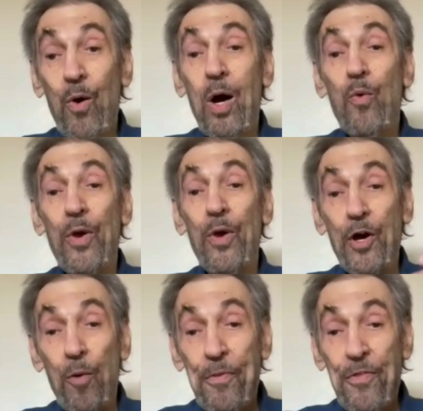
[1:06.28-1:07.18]
We
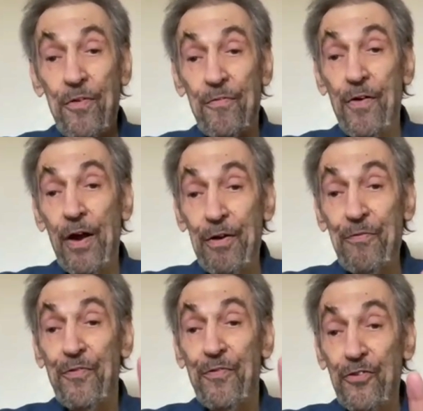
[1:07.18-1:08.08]
opened the very
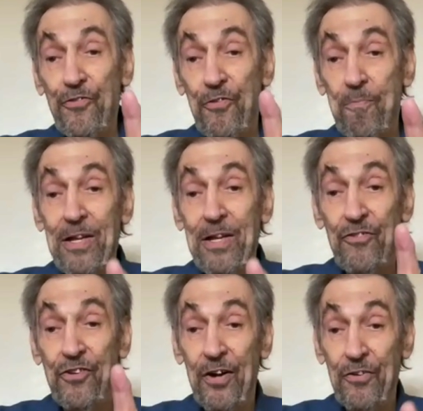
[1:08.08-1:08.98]
first men's
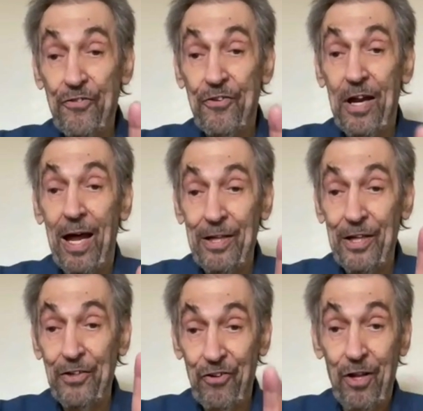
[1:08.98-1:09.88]
hairstyling
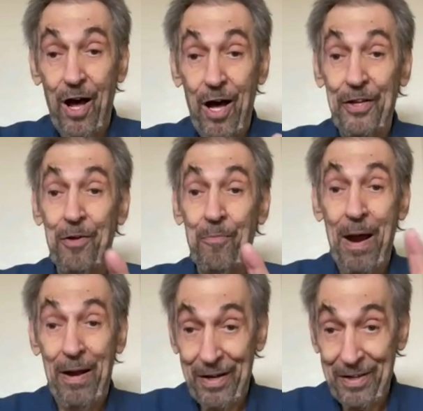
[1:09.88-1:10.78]
salon in
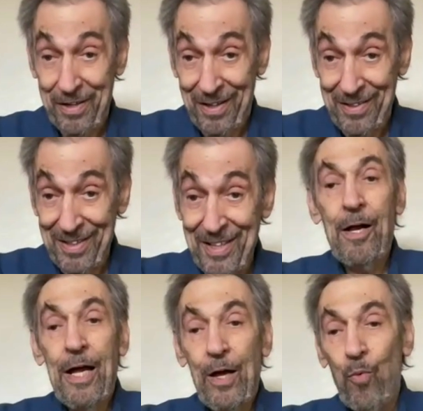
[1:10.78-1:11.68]
America.
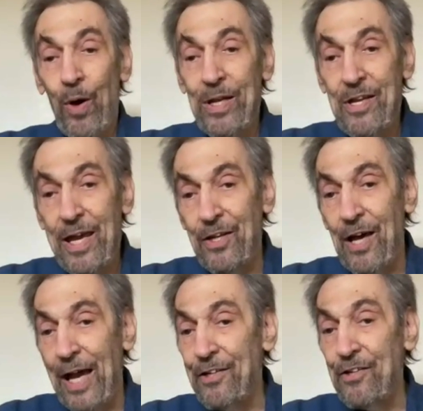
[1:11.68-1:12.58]
And one day in
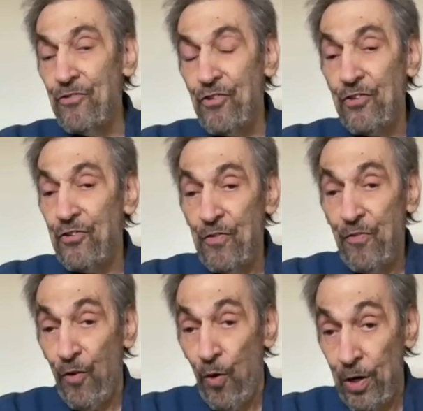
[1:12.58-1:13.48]

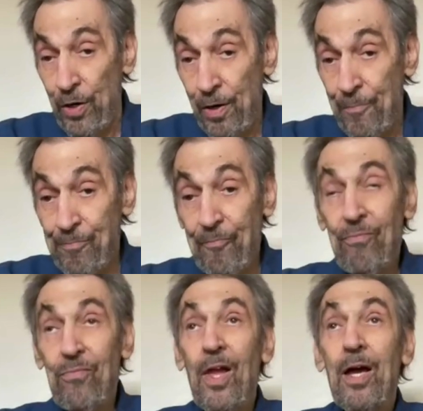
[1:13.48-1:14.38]
1964,
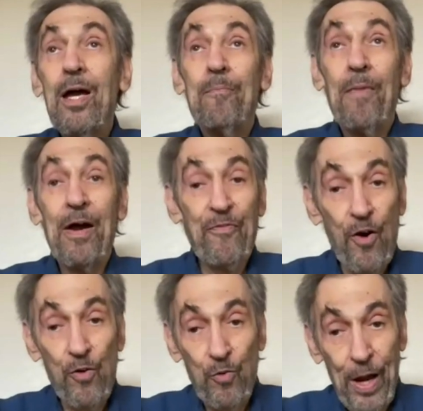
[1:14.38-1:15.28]
my
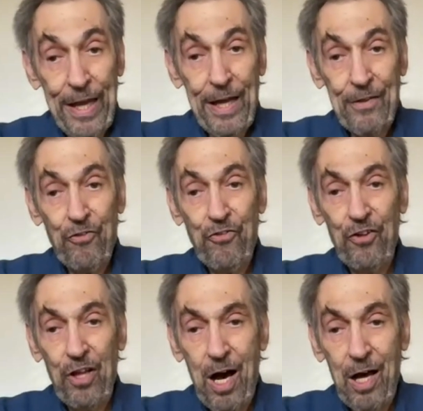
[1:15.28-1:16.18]
phone rang at the
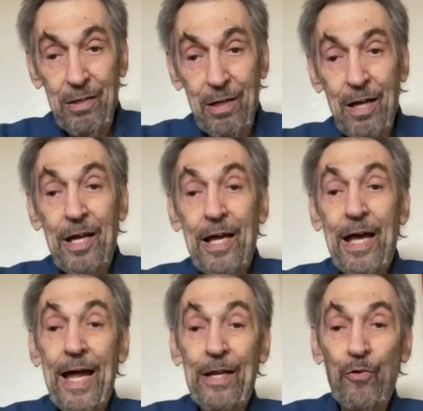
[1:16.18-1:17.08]
salon,
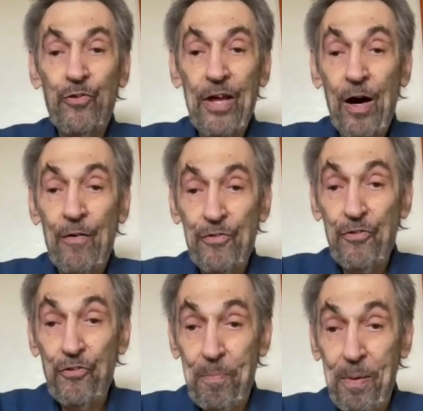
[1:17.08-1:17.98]
and it was
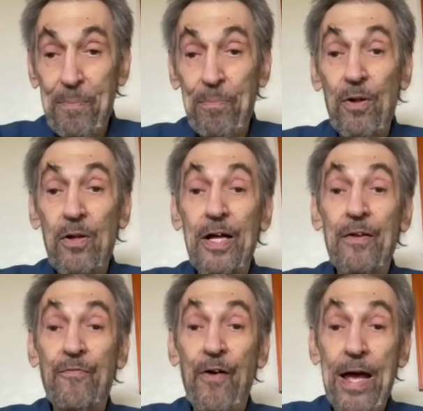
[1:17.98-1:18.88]
Elvis's people
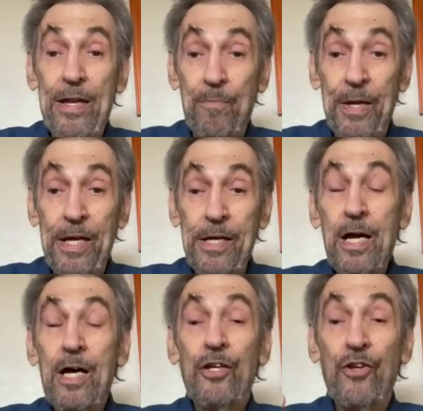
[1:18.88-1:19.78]
inviting me
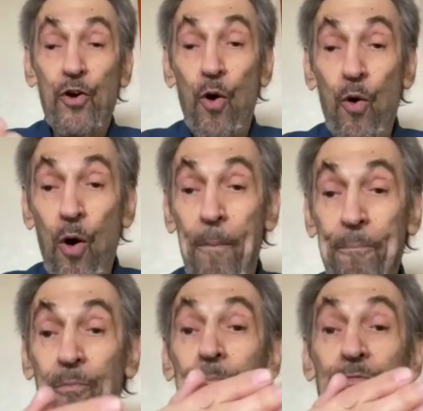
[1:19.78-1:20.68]
to go up
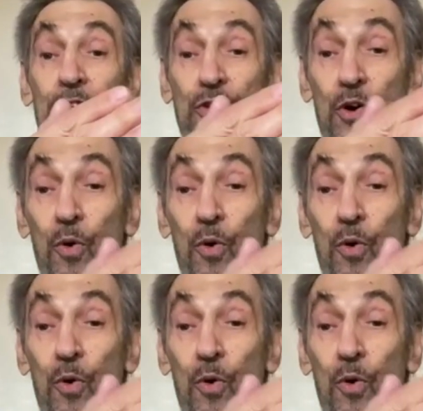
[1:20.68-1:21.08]
to do